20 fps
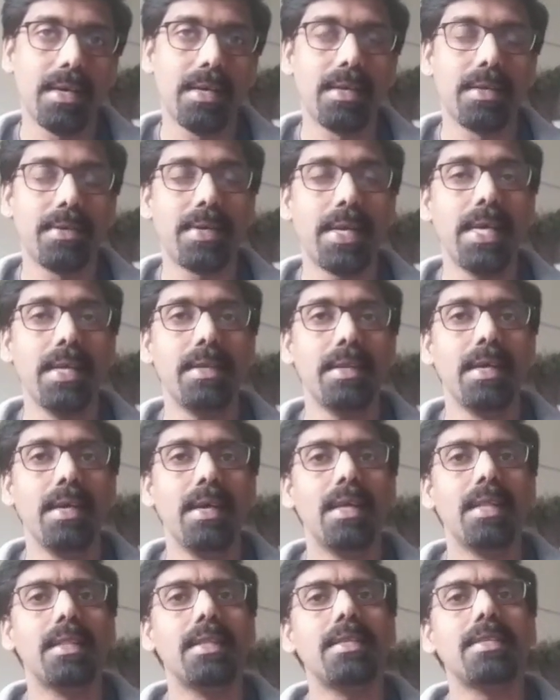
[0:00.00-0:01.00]
All right,
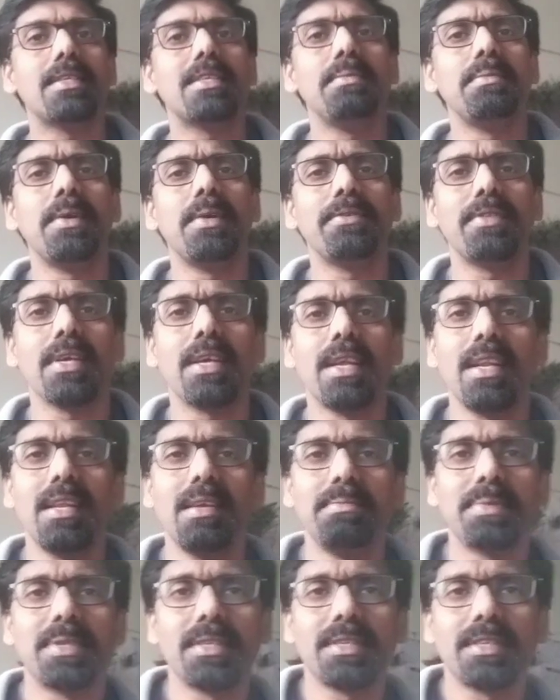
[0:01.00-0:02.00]
these are some of the
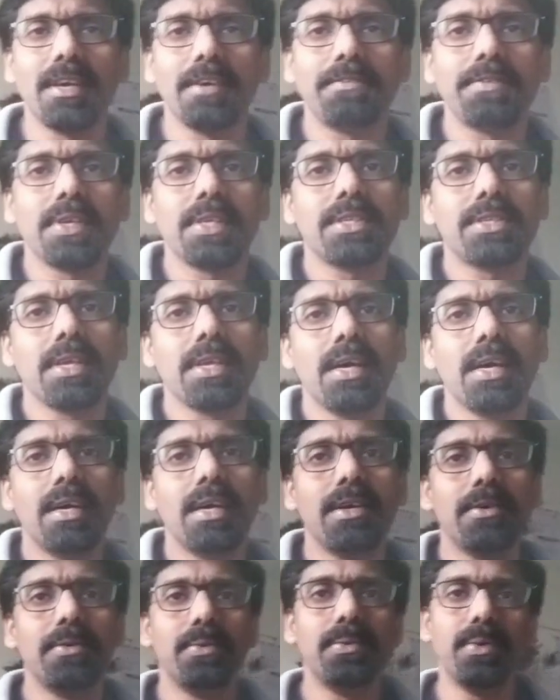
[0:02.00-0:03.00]
glimpses of his
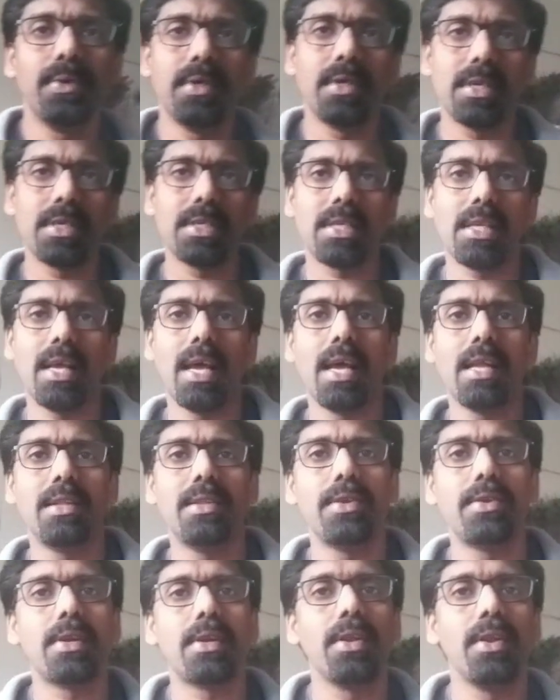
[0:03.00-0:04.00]
works, and
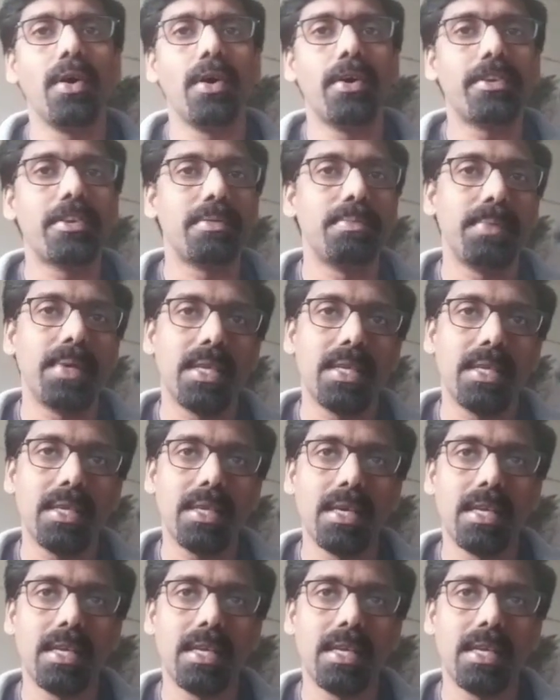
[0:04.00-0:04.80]
there are a lot many.